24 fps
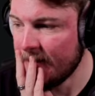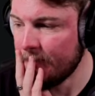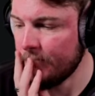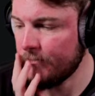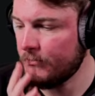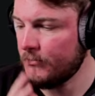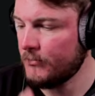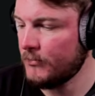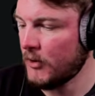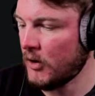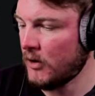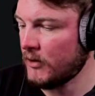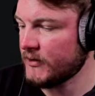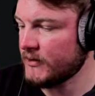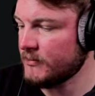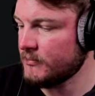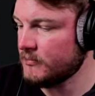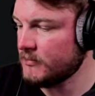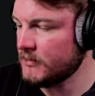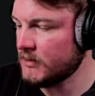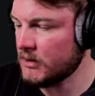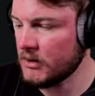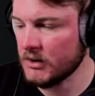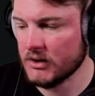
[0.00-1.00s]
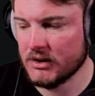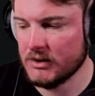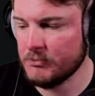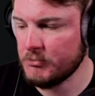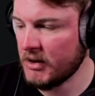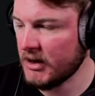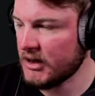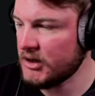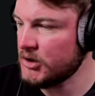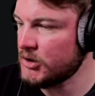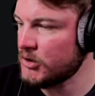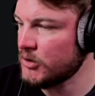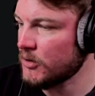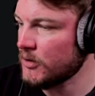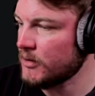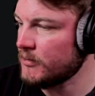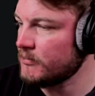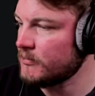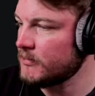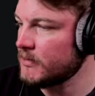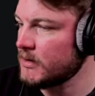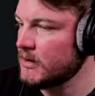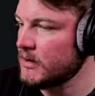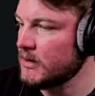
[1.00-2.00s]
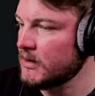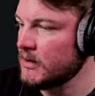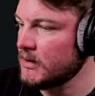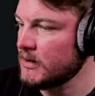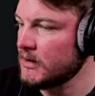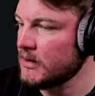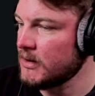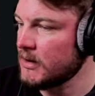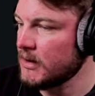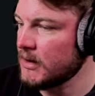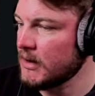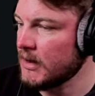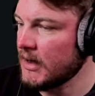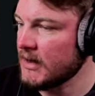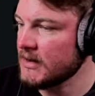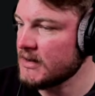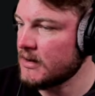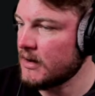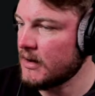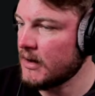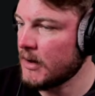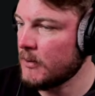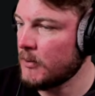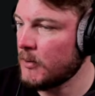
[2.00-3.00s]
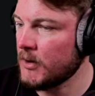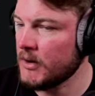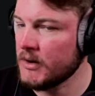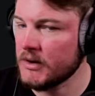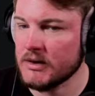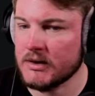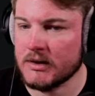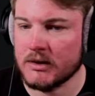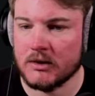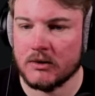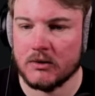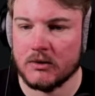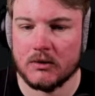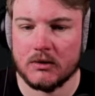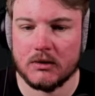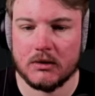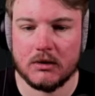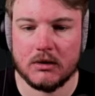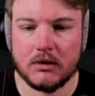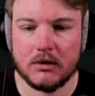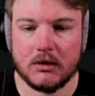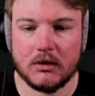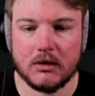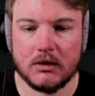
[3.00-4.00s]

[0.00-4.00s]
Yep, awesome. Just making sure. Last thing I want is to